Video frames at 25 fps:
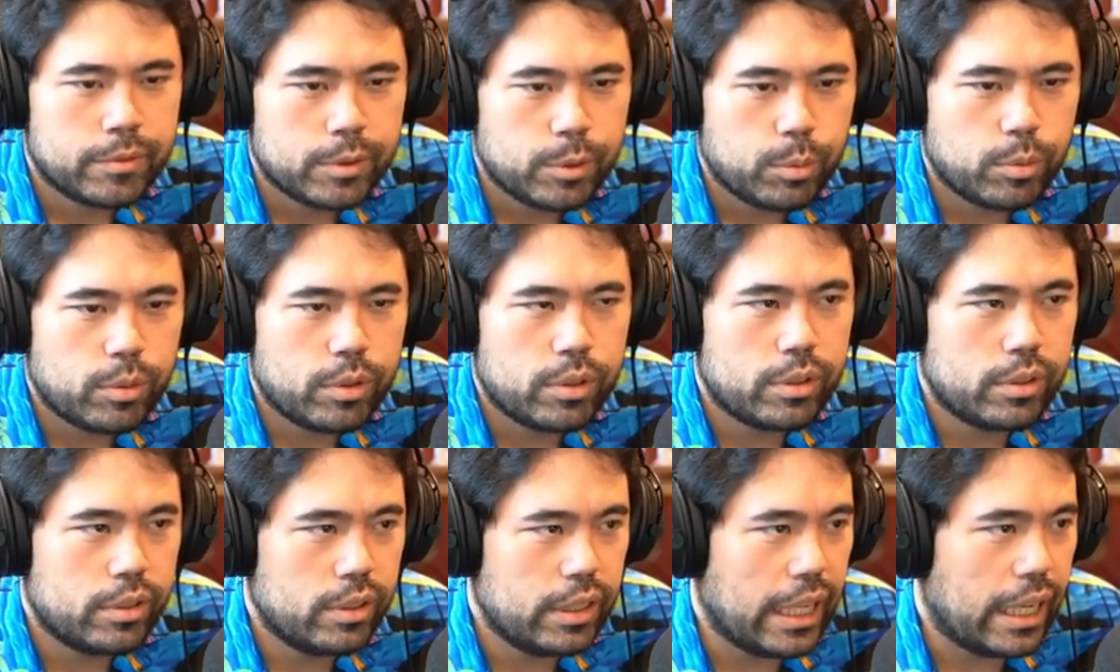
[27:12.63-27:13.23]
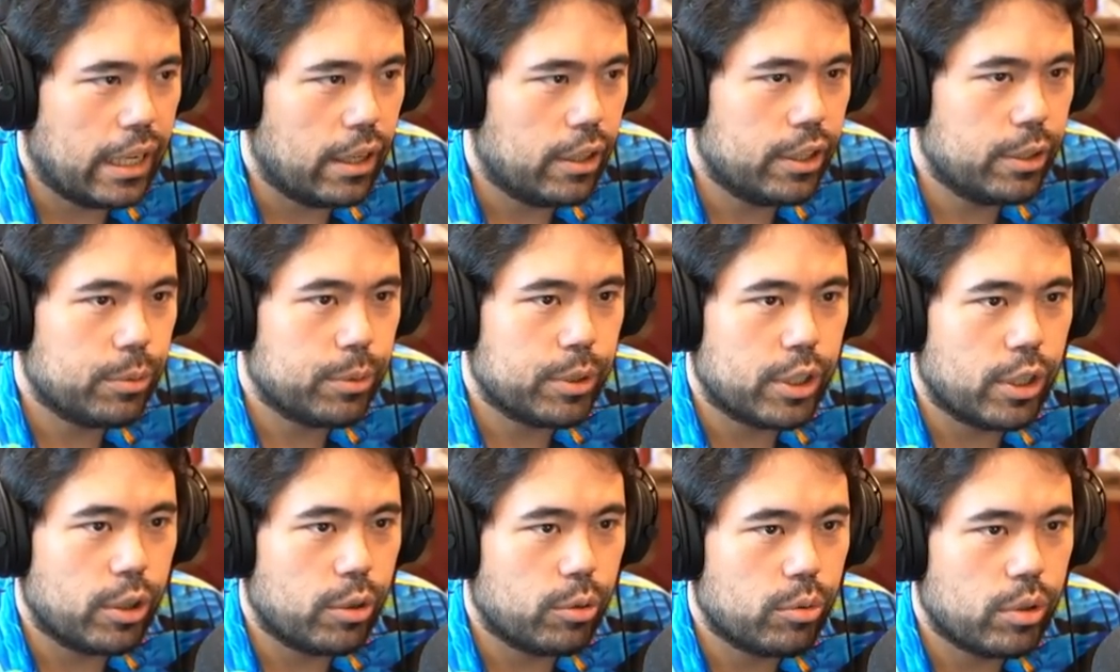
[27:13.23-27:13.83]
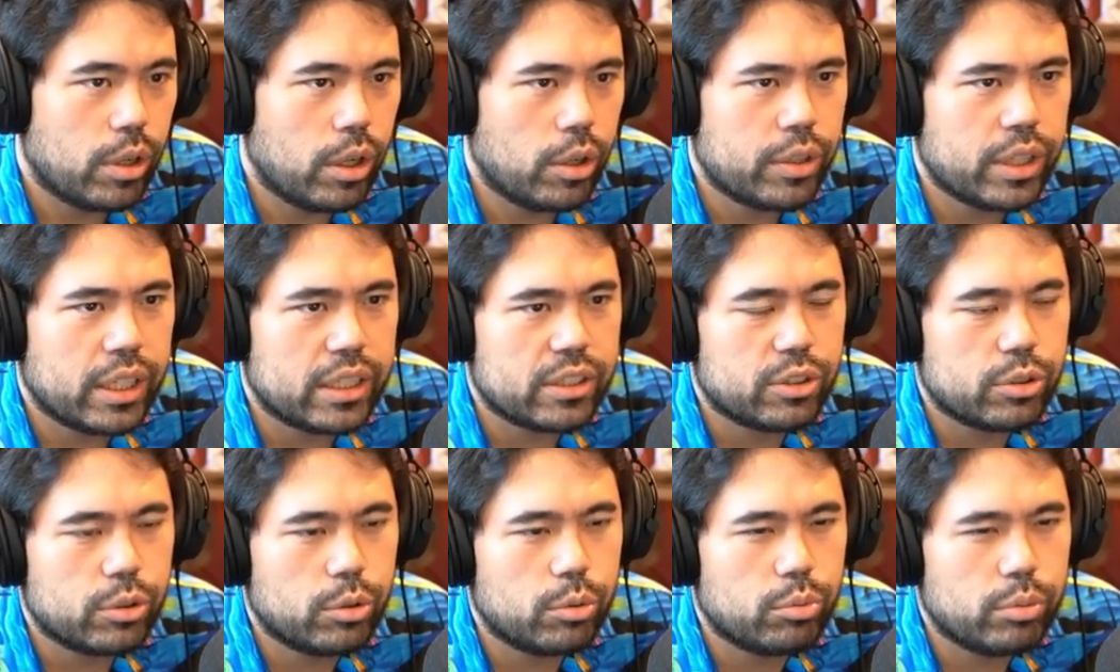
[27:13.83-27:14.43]
One, yeah, here we go. Okay,
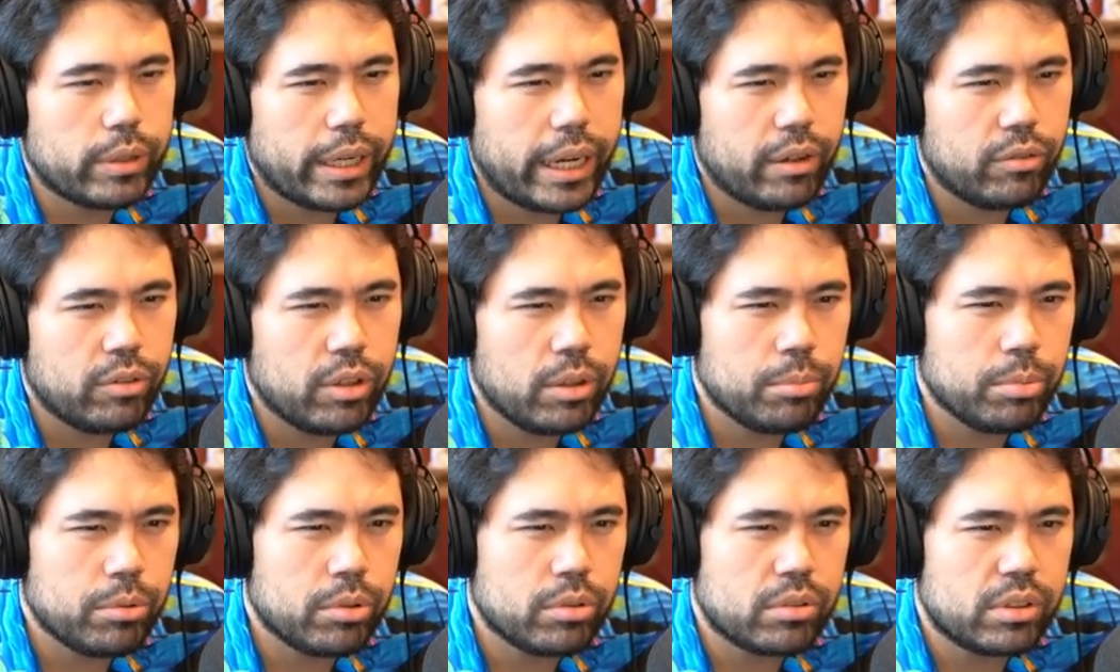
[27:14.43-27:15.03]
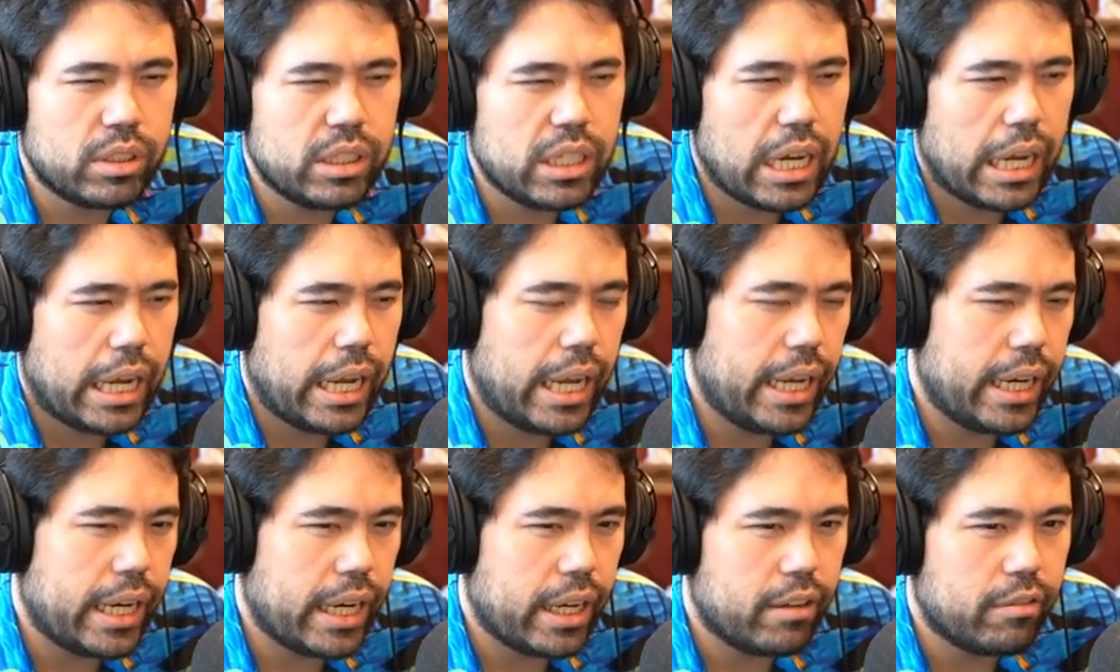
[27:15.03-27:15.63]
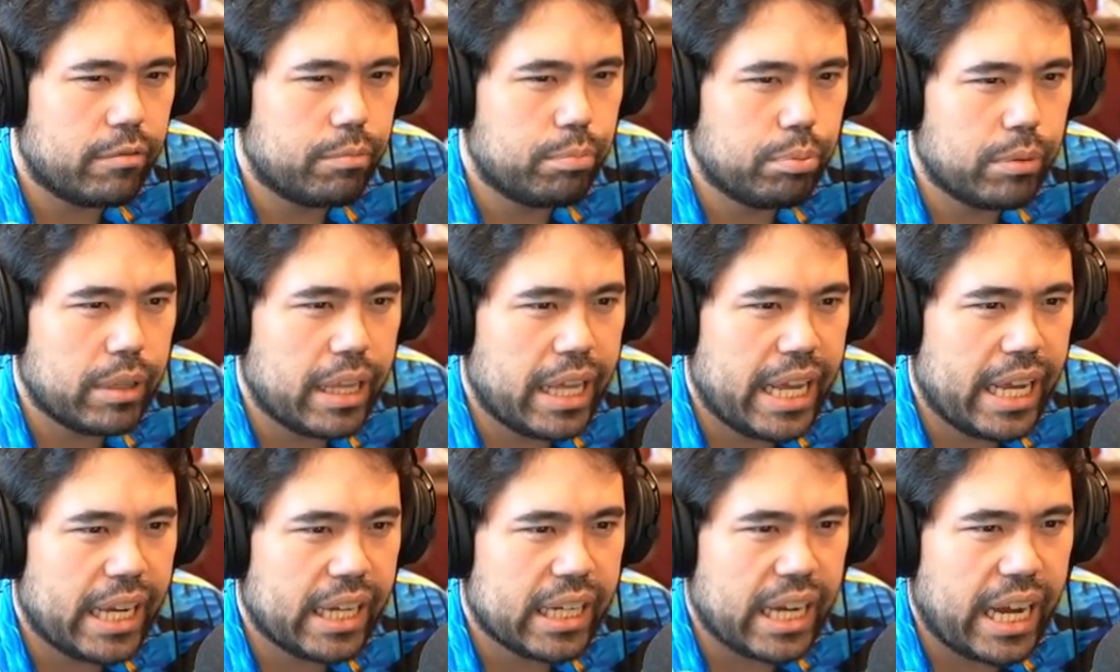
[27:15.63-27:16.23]
so round number nine, I have
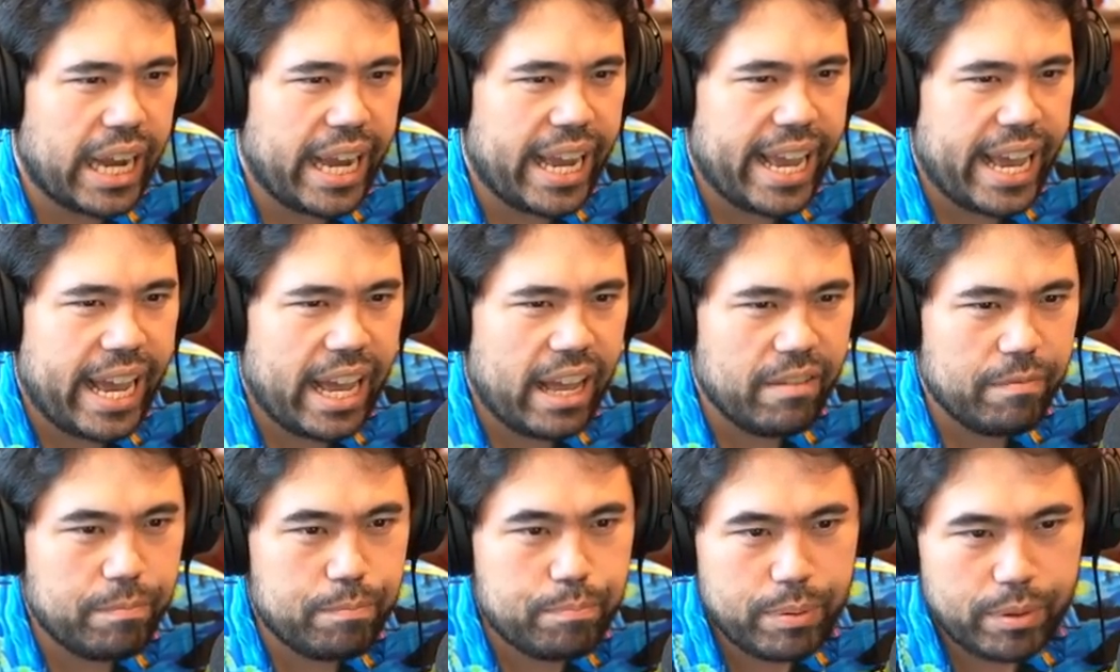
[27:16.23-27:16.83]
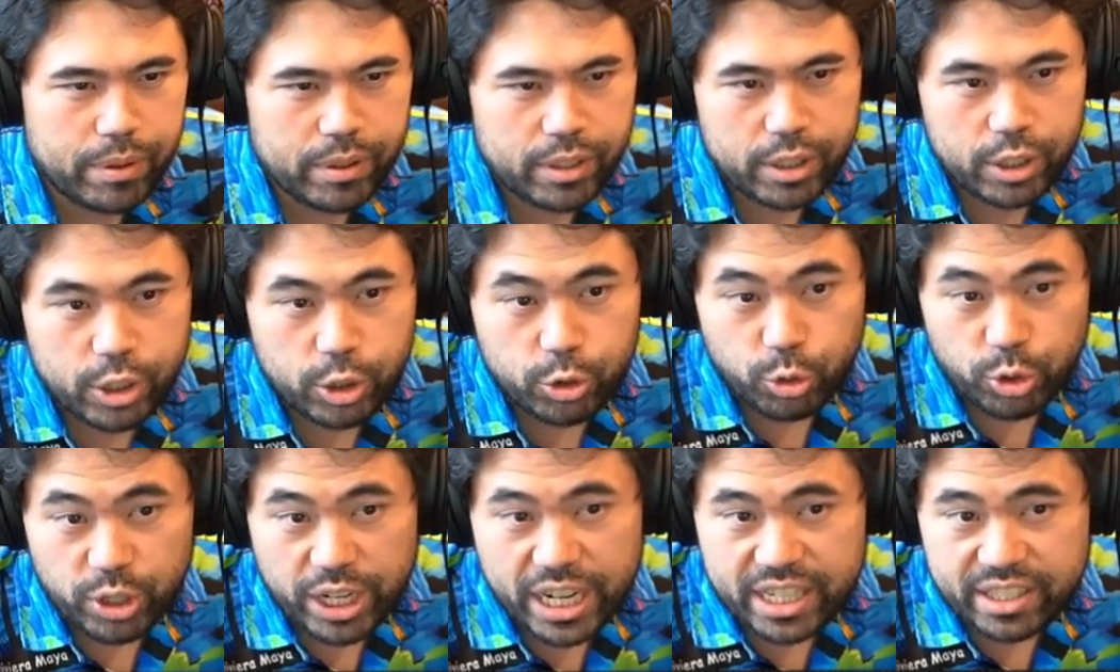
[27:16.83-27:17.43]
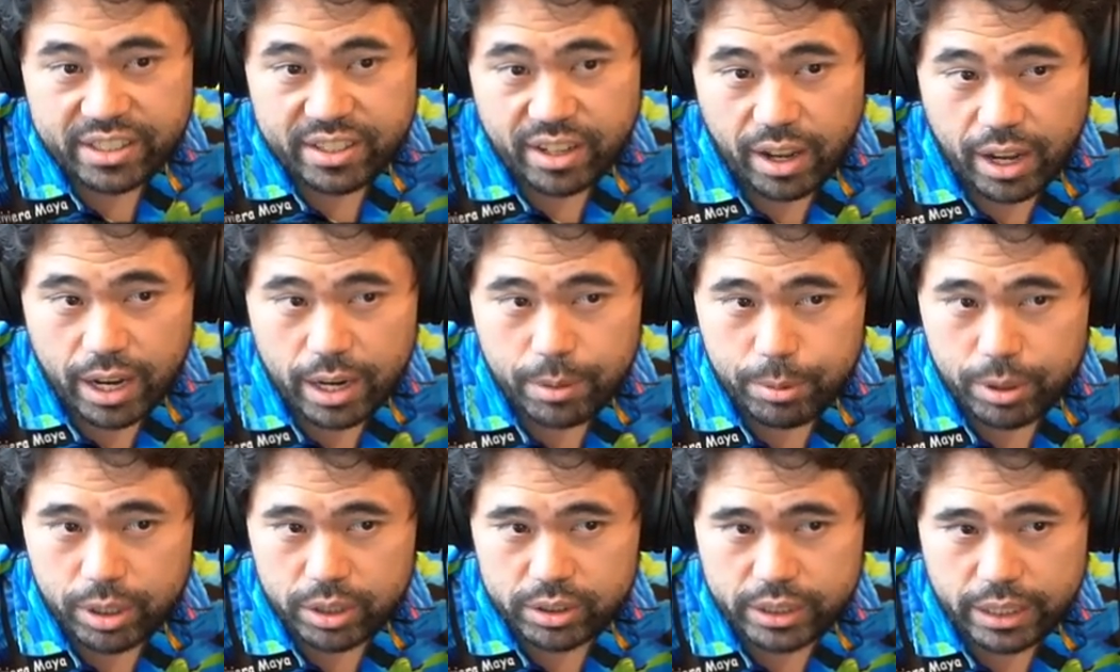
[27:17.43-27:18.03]
black. I have great tie
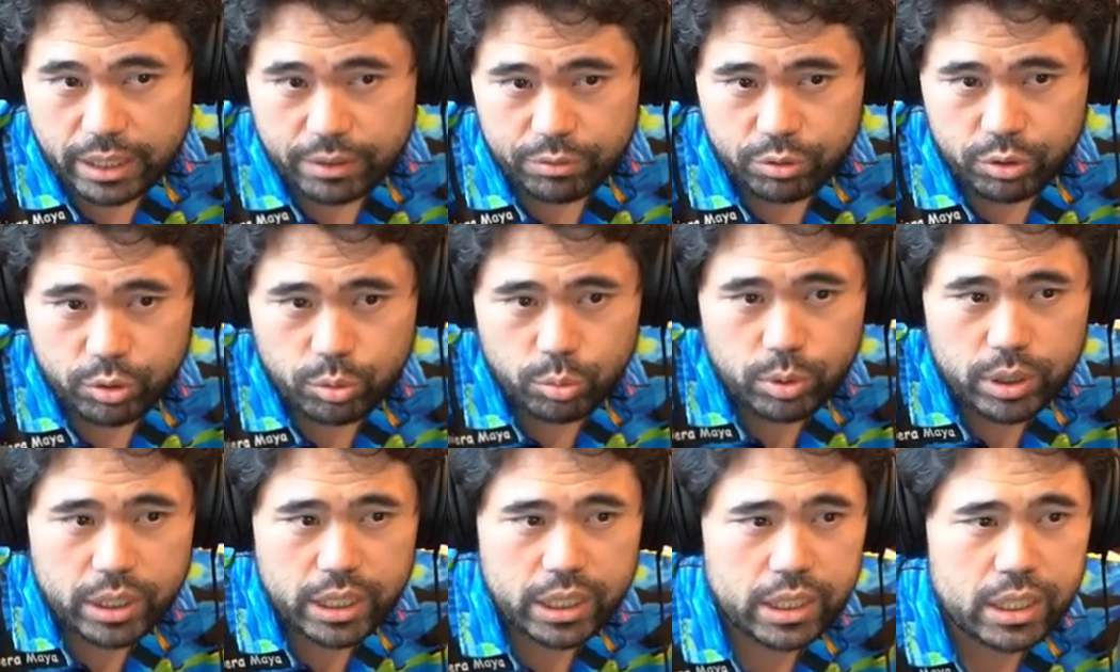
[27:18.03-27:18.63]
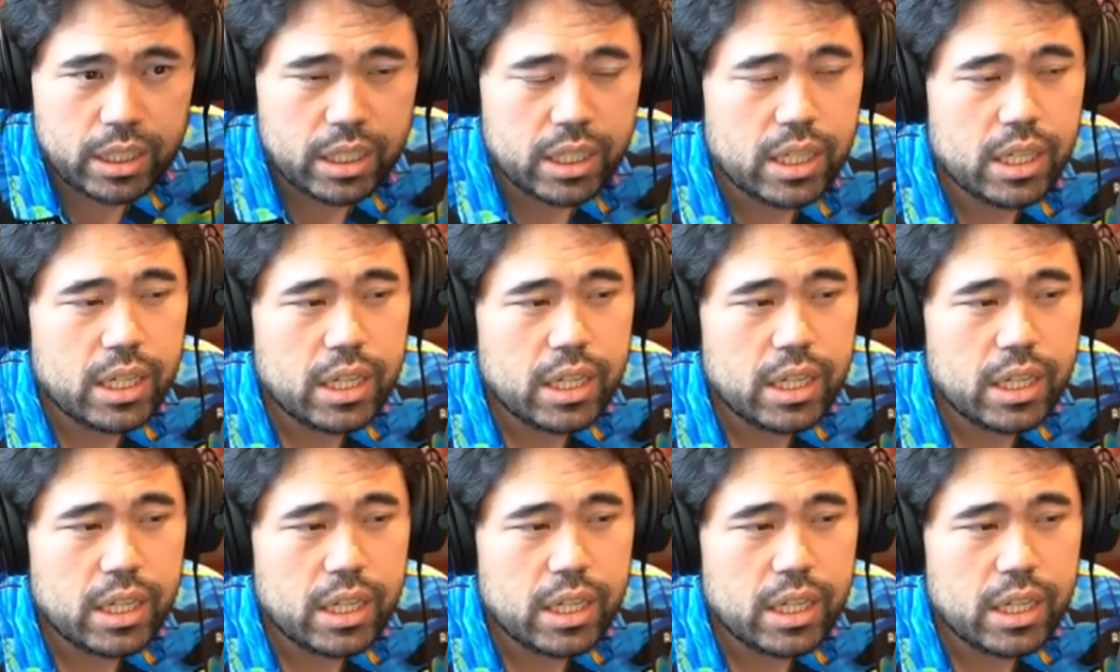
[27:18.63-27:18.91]
breaks after the win.